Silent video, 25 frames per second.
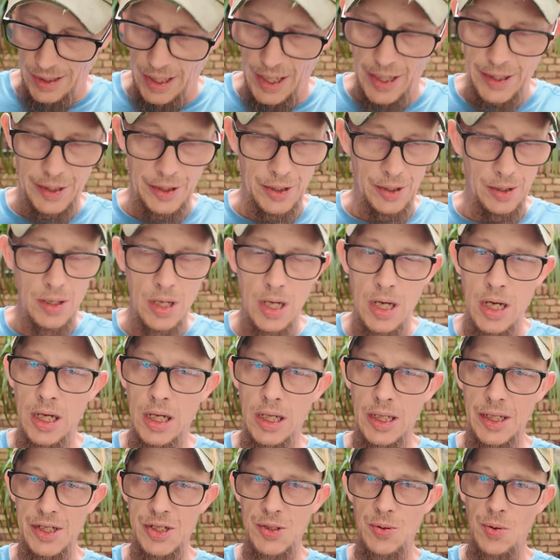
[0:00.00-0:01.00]
I don't know,
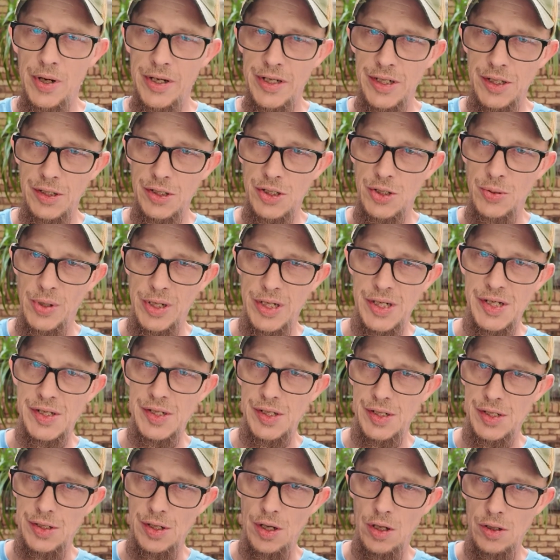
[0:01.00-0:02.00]
like $20 or
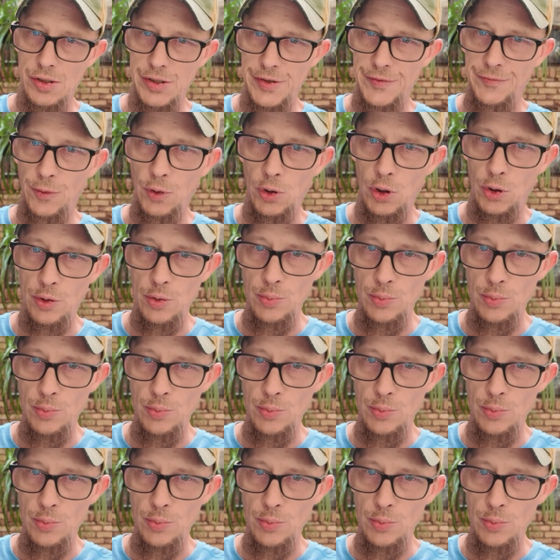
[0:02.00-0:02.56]
$26 for a